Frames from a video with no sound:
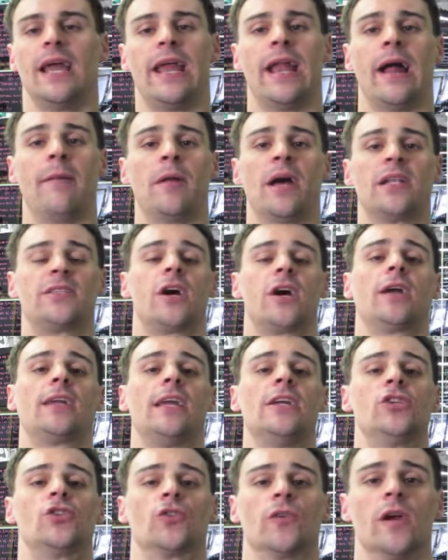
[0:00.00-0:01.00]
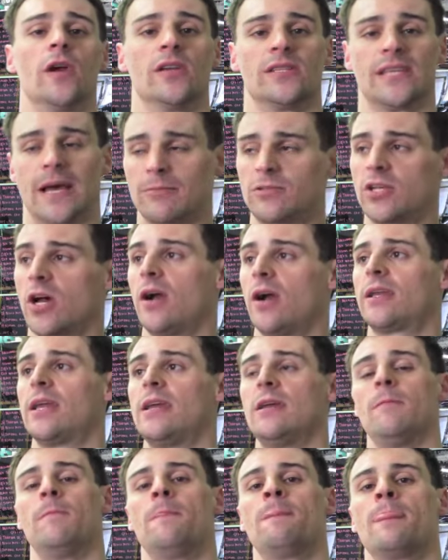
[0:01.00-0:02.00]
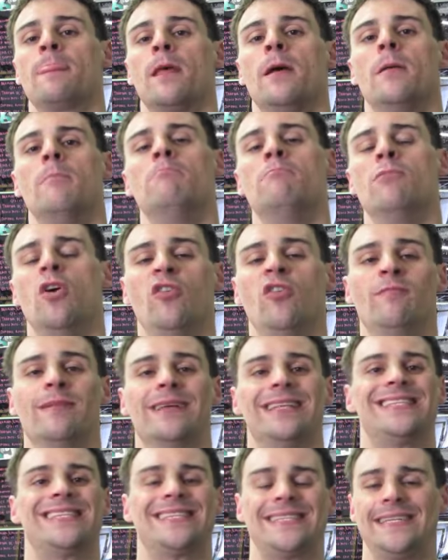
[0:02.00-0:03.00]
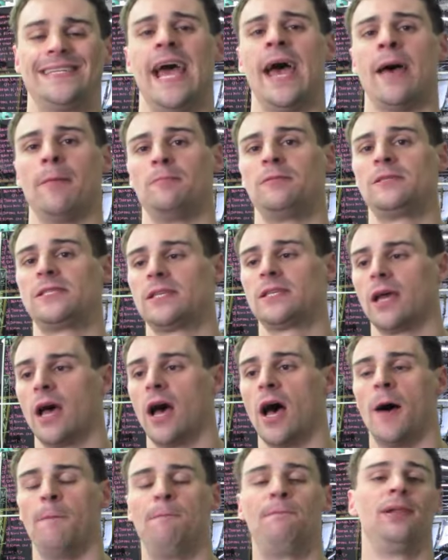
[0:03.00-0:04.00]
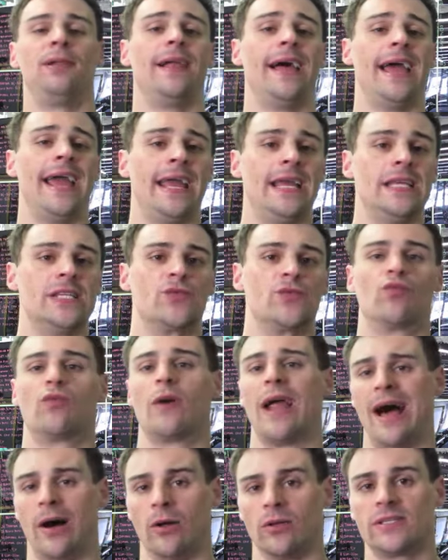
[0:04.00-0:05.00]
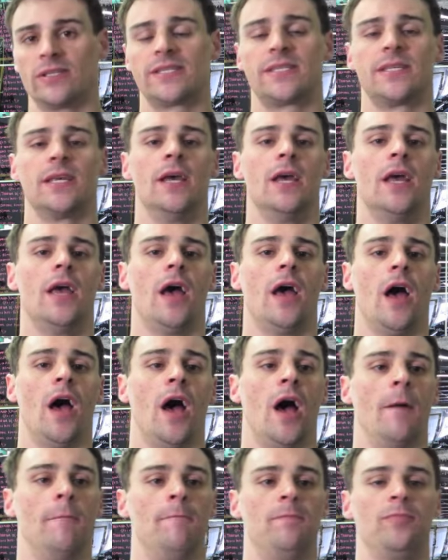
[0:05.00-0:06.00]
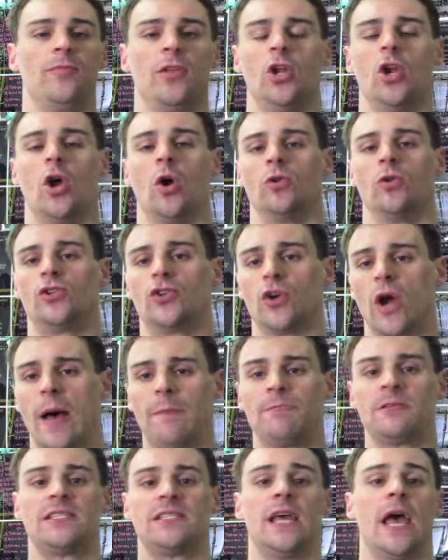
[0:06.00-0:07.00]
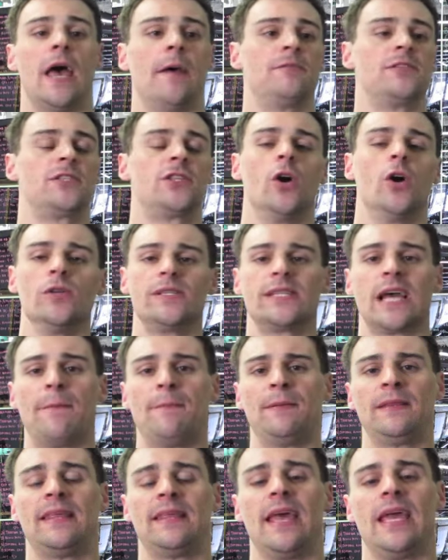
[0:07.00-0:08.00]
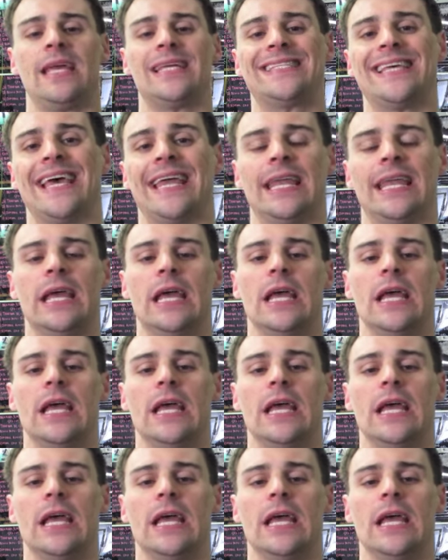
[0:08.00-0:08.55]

and I'm not talking drills, I'm talking movements, steps, plays, routes, drop steps, those type of things that,